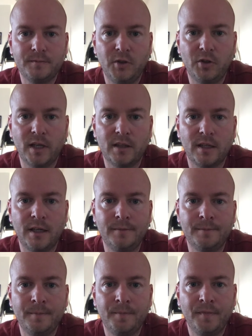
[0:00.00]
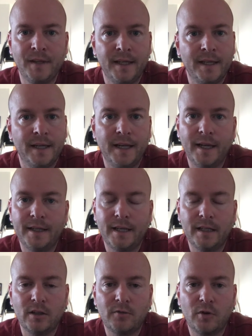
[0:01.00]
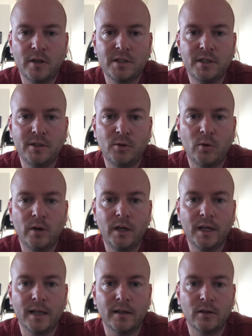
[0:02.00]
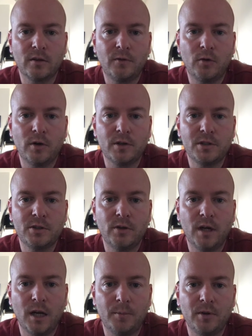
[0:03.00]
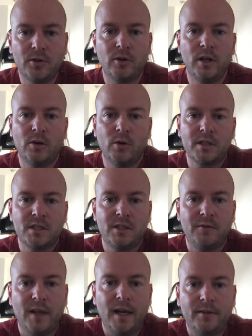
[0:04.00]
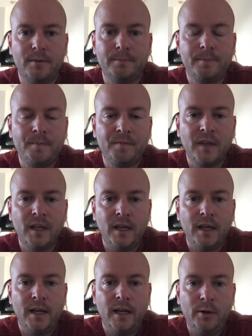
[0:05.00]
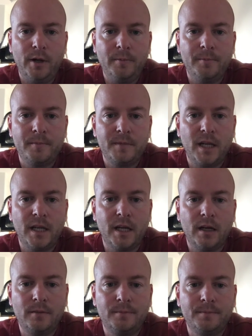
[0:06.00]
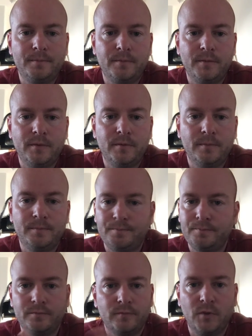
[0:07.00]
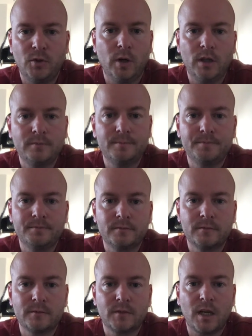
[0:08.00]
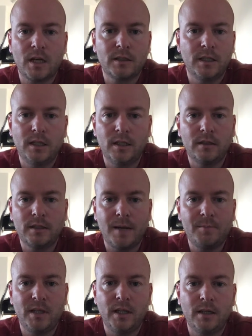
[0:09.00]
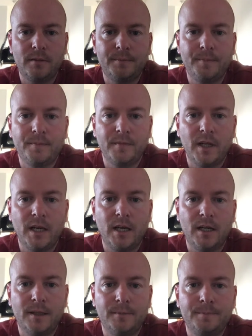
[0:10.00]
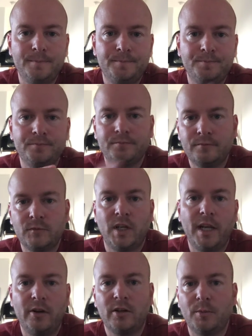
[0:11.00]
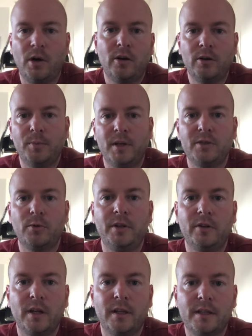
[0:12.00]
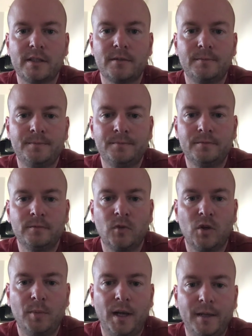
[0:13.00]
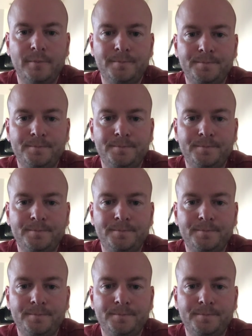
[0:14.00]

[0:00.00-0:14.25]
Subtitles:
You'll get there. And I look forward to seeing your work and look forward to helping you through any questions if you have them. Anyway, take care. Do well. Talk to you, type to you today or tomorrow, depending on when you look at this. Goodbye.